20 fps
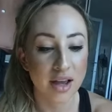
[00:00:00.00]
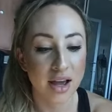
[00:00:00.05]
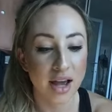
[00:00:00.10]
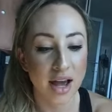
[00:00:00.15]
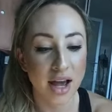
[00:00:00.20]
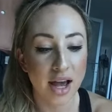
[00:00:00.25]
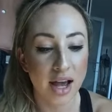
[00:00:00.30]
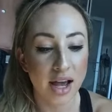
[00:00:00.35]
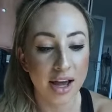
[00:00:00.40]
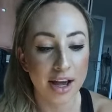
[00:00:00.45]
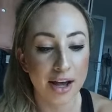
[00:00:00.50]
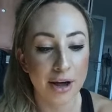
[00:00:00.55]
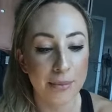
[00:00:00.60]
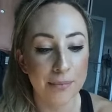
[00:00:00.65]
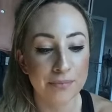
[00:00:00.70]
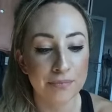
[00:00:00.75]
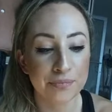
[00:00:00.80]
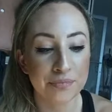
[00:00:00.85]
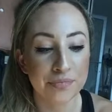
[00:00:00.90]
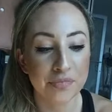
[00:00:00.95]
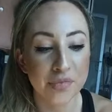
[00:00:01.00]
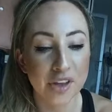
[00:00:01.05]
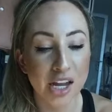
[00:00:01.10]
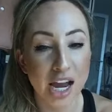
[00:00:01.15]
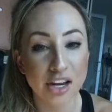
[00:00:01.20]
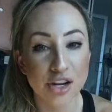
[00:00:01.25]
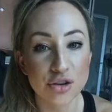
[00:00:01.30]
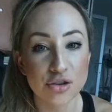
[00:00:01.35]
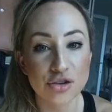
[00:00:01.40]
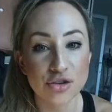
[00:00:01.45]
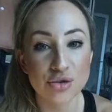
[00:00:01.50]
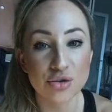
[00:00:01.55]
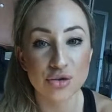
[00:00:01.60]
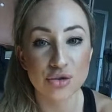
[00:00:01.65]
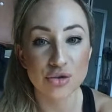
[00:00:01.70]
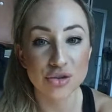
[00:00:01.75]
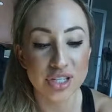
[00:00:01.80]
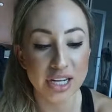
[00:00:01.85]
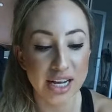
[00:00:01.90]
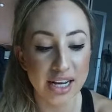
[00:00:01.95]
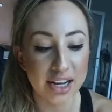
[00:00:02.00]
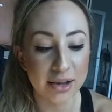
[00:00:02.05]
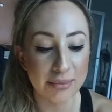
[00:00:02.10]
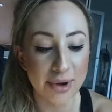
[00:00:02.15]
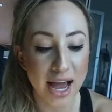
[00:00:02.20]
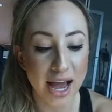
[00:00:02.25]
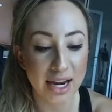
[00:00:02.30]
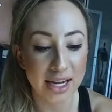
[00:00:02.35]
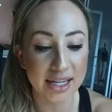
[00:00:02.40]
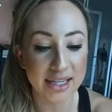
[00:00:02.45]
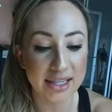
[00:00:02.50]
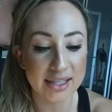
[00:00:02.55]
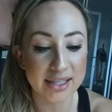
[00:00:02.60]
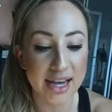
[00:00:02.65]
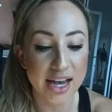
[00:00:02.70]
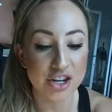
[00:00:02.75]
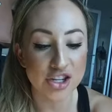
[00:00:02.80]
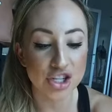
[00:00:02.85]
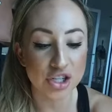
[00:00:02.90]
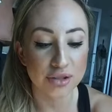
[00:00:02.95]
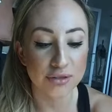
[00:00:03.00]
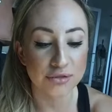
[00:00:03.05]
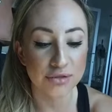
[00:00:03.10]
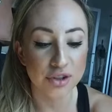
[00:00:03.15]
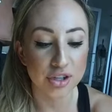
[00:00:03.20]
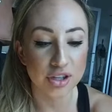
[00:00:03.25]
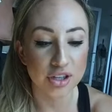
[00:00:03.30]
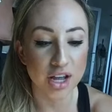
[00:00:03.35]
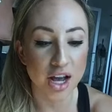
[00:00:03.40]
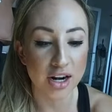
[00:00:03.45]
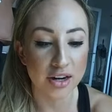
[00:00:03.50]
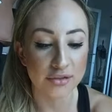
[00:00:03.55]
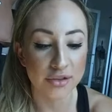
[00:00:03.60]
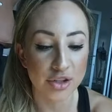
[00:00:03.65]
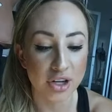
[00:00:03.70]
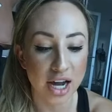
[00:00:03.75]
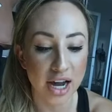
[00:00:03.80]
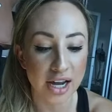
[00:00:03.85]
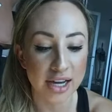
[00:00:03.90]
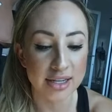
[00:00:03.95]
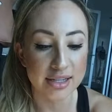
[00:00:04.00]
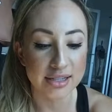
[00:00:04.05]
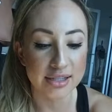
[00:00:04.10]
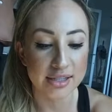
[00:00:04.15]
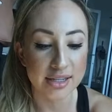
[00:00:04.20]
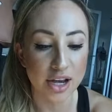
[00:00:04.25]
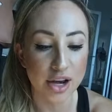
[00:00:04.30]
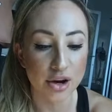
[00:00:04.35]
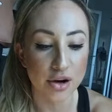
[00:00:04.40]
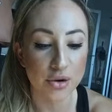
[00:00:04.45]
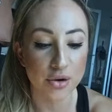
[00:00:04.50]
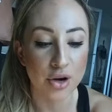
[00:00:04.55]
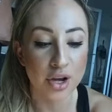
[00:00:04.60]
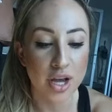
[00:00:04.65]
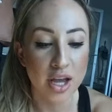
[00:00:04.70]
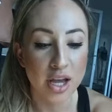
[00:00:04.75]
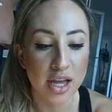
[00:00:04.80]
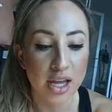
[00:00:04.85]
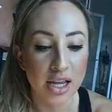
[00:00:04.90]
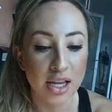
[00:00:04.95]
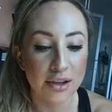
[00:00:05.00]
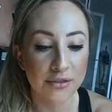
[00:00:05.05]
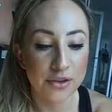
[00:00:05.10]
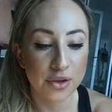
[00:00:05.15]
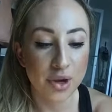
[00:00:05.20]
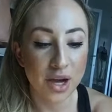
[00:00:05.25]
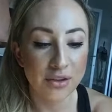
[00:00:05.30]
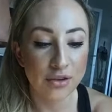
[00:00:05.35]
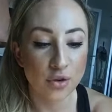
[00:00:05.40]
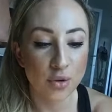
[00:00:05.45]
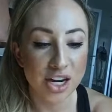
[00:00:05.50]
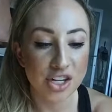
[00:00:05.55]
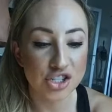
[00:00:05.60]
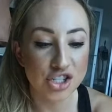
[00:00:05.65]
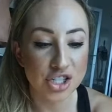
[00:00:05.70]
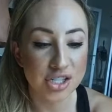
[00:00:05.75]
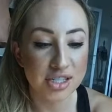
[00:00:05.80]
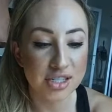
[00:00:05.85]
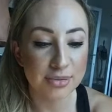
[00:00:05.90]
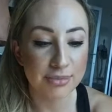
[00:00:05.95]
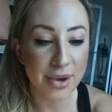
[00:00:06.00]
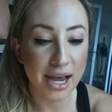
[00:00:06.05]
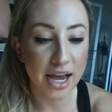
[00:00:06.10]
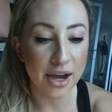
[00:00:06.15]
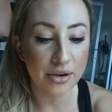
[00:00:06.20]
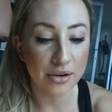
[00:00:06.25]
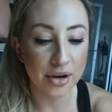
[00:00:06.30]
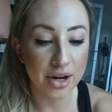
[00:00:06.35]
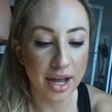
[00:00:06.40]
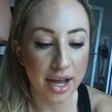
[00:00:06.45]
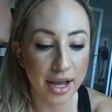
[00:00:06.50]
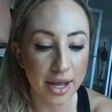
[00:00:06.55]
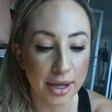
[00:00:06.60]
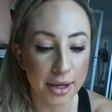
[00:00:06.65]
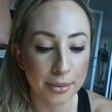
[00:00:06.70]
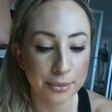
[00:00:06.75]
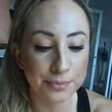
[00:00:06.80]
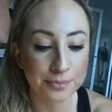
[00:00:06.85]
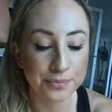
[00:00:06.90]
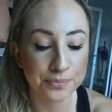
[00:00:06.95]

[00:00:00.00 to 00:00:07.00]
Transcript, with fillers: Um, I know school's getting back in session for a lot of you guys, so if you have questions about, um,